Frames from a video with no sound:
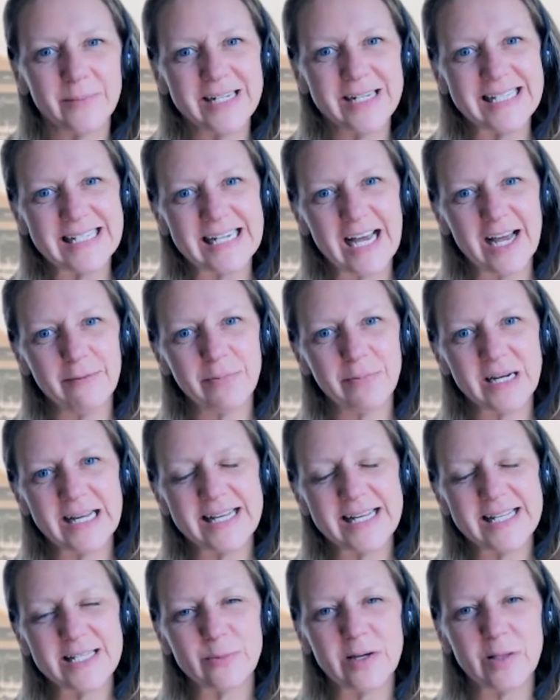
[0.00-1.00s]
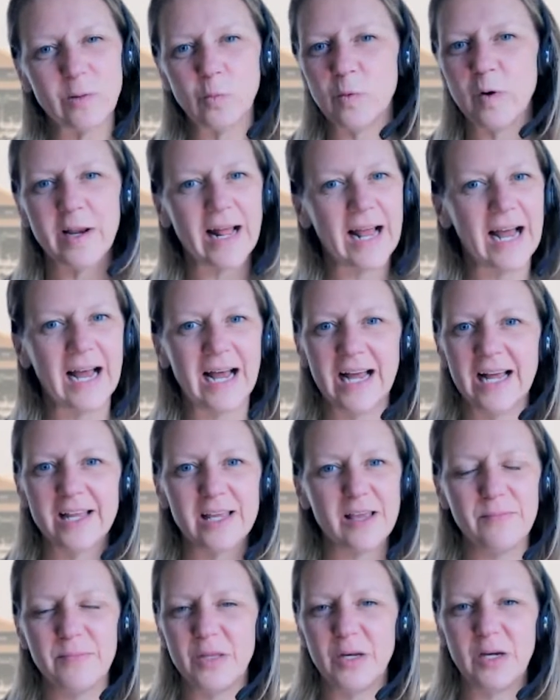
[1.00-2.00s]
we start, please, with what are
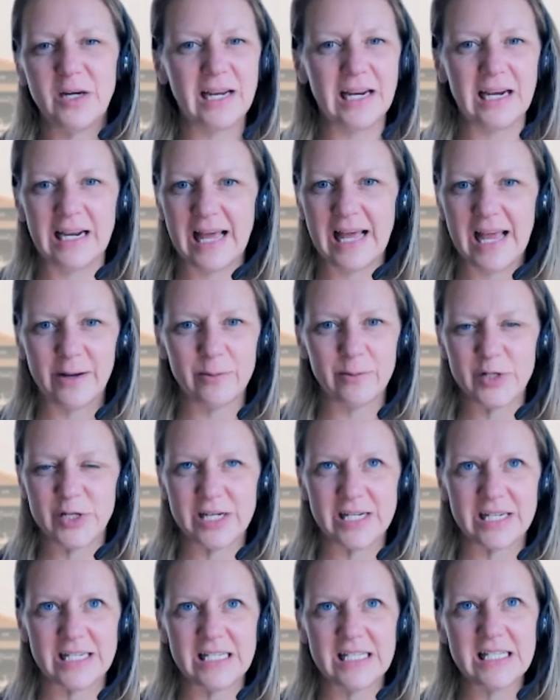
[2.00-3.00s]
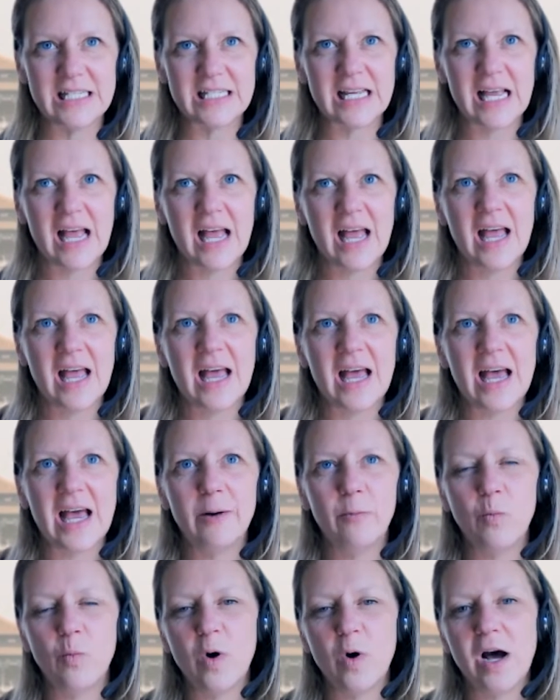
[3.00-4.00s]
community languages
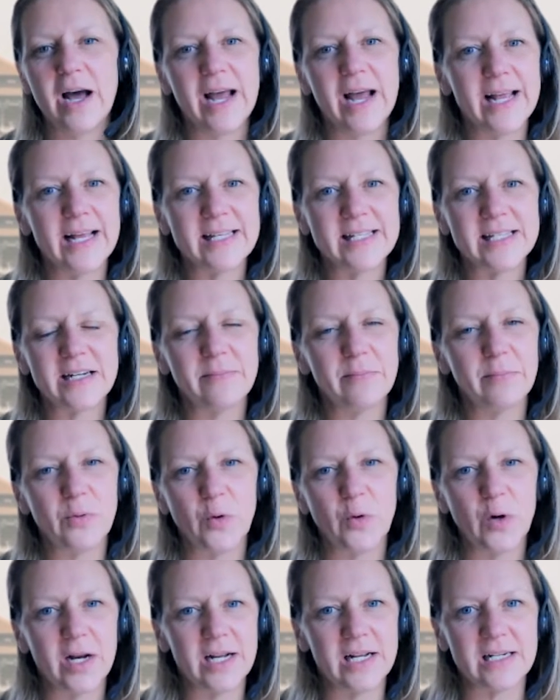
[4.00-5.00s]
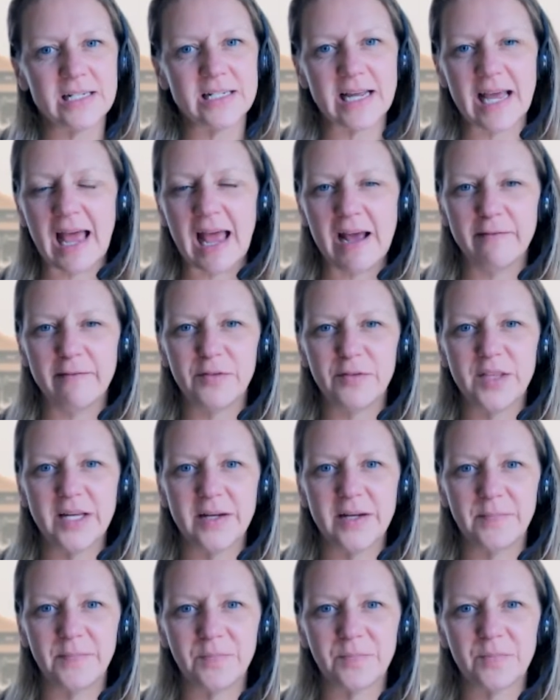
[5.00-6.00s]
and why is it important to have
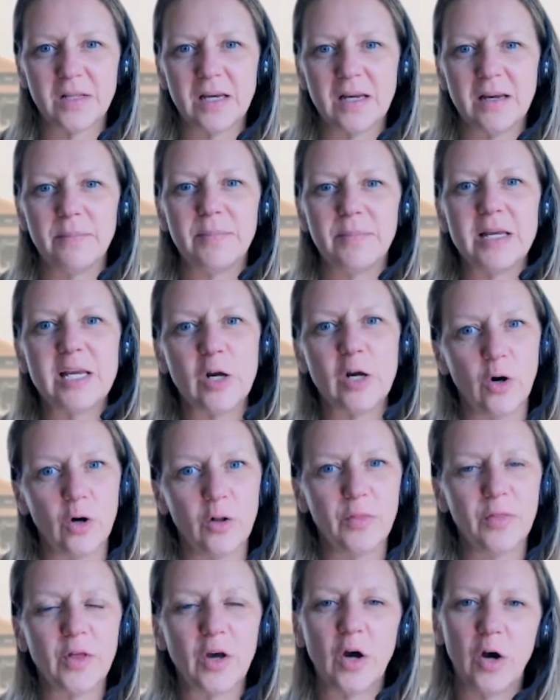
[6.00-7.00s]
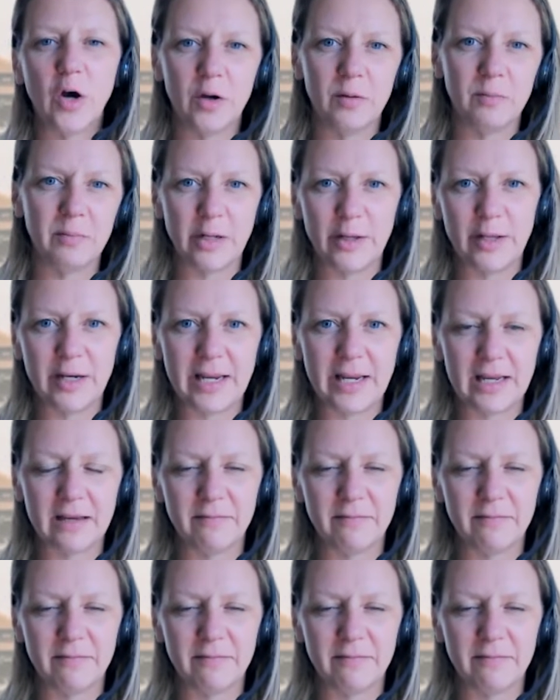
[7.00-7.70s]
them beyond the home learning